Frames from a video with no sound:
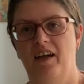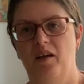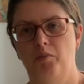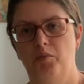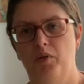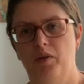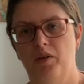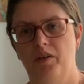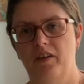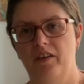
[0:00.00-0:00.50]

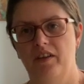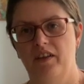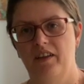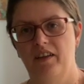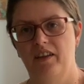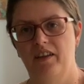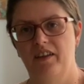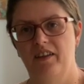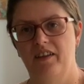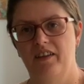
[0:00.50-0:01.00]
board
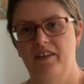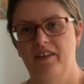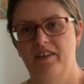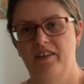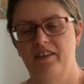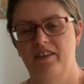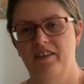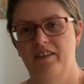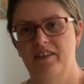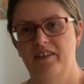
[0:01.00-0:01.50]

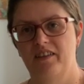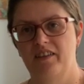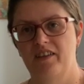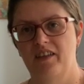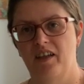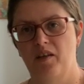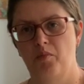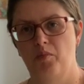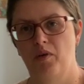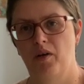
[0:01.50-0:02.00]
and in the
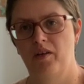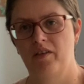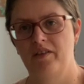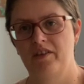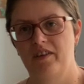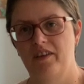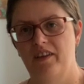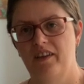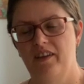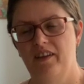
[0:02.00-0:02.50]

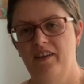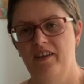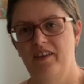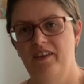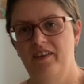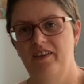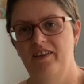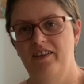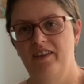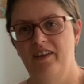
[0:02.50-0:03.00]
checkbox
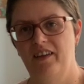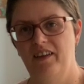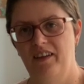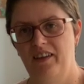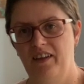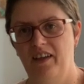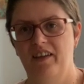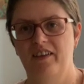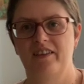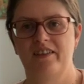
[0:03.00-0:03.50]
and say
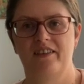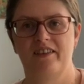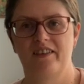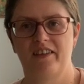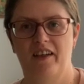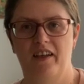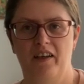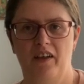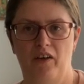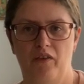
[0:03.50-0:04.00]
yes,
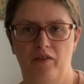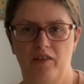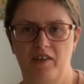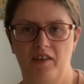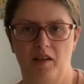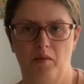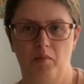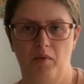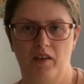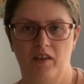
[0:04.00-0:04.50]
I have
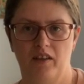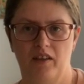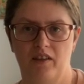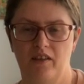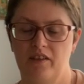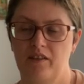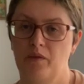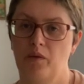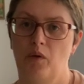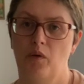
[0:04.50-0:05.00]
assembled
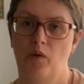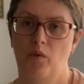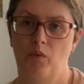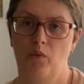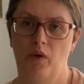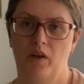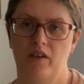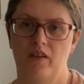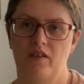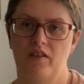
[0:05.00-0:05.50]
it
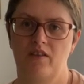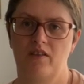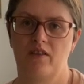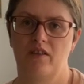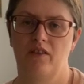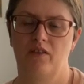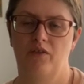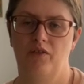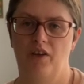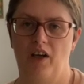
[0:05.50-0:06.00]
once
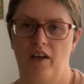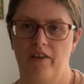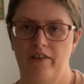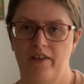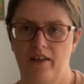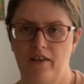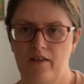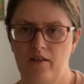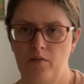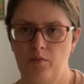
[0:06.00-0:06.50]
in
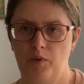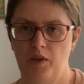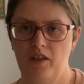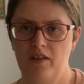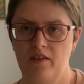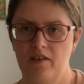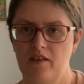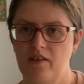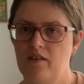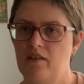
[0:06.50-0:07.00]
5,000
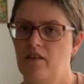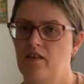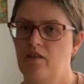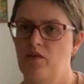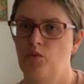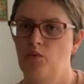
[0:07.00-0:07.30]
pieces and